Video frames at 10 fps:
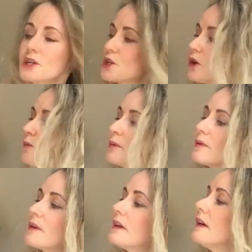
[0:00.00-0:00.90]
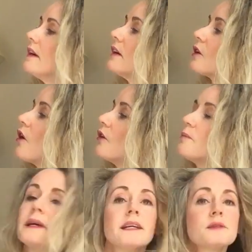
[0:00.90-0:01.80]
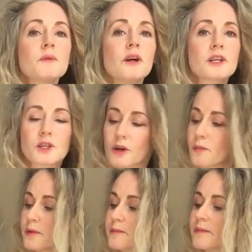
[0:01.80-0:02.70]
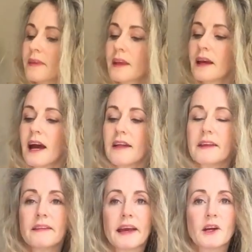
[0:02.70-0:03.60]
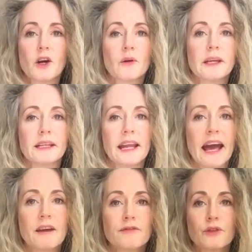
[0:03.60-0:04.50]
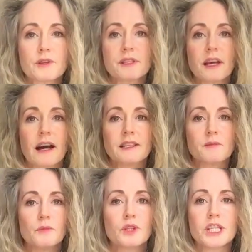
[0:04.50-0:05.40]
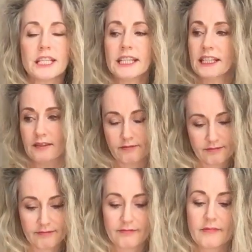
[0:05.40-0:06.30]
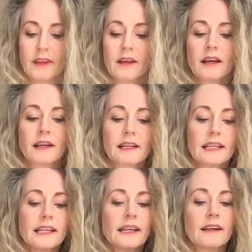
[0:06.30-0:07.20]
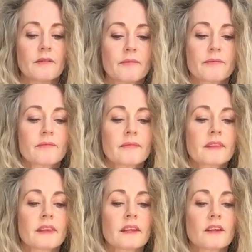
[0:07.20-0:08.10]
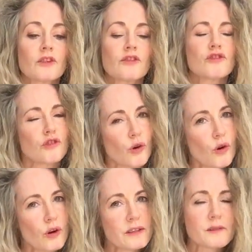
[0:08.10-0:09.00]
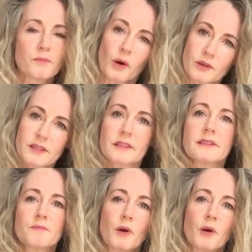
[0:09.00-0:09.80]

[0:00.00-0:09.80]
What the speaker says: workshop, Coral Bees workshop, and then they go in A4 size Muji clear drawers, box